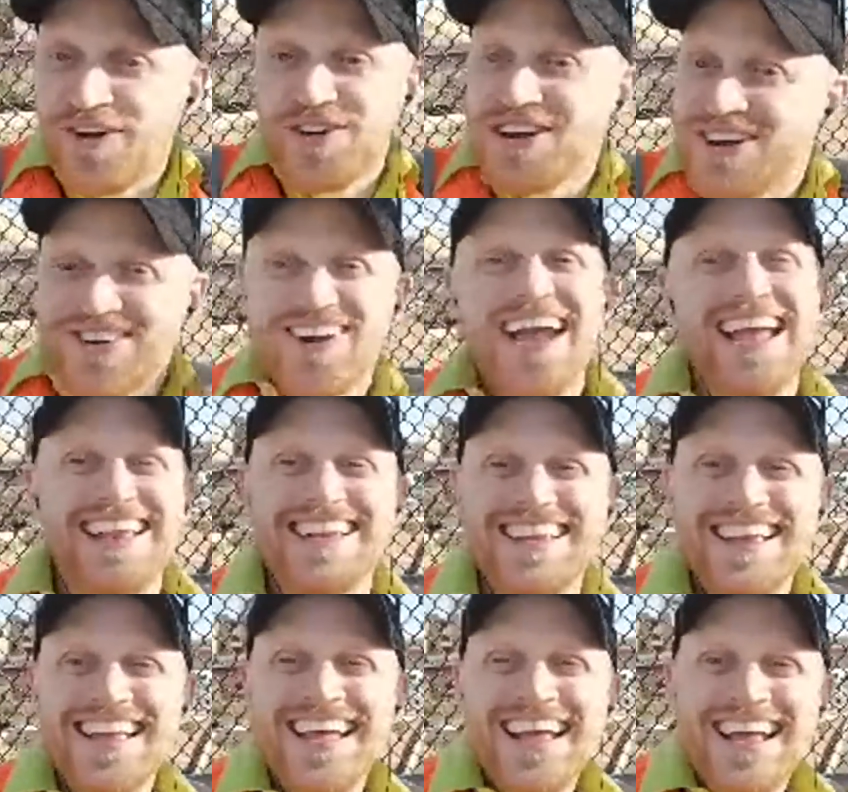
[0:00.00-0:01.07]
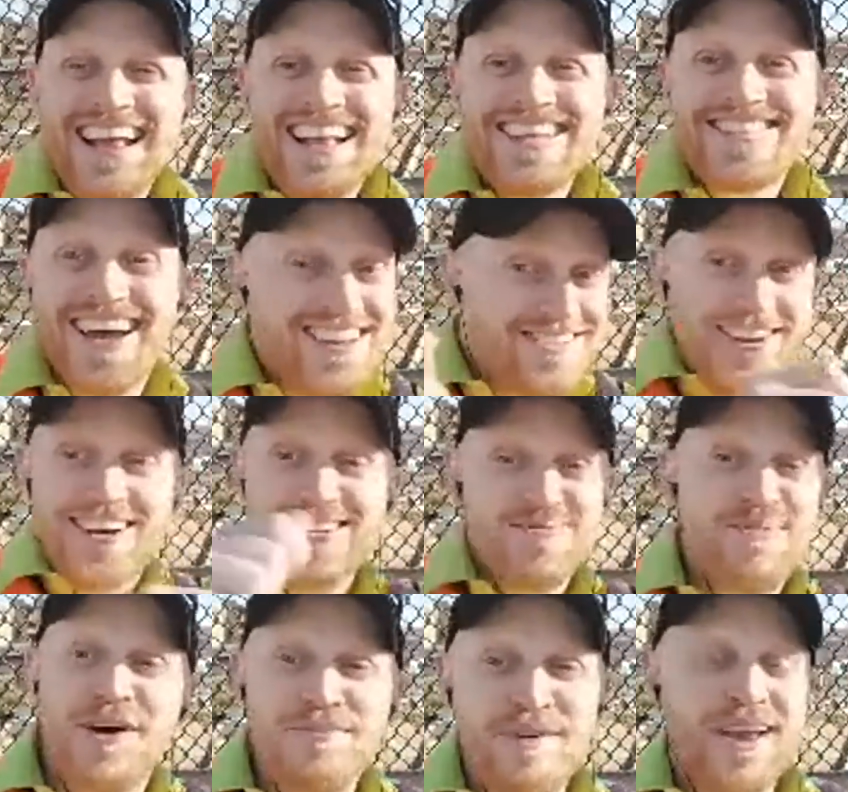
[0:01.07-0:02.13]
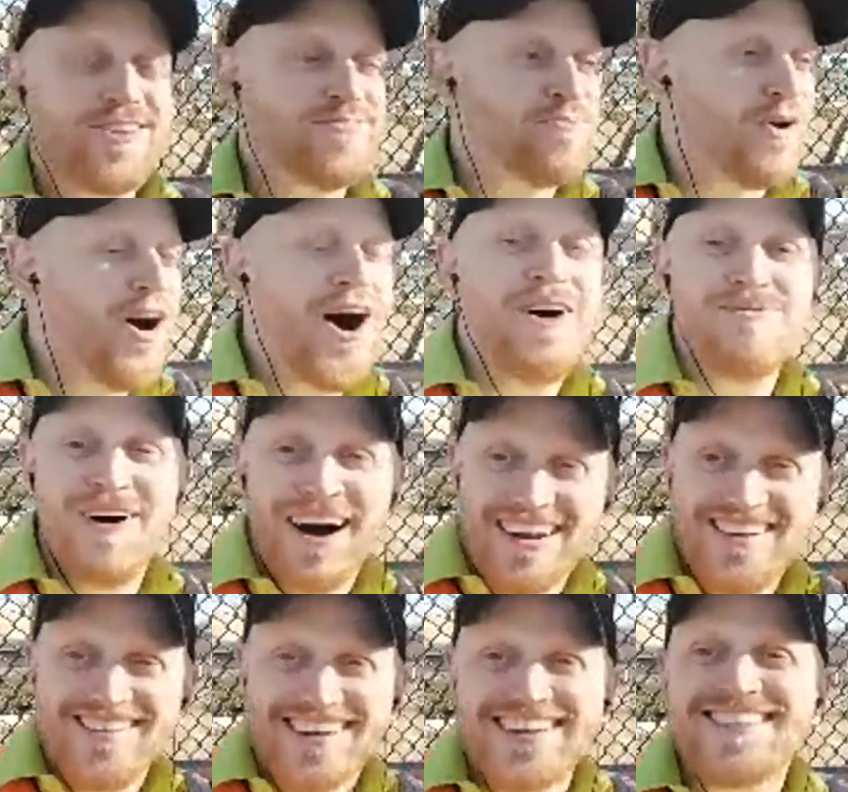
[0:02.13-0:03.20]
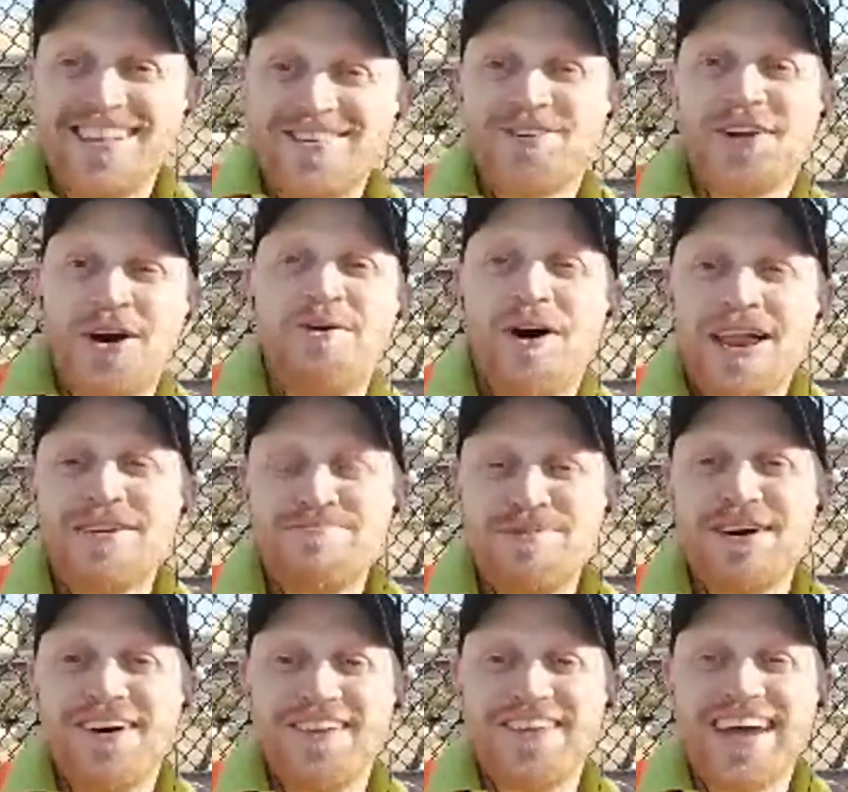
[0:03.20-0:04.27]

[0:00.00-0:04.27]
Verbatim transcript: great. So I start to build my sprawl model because that's what I want to build.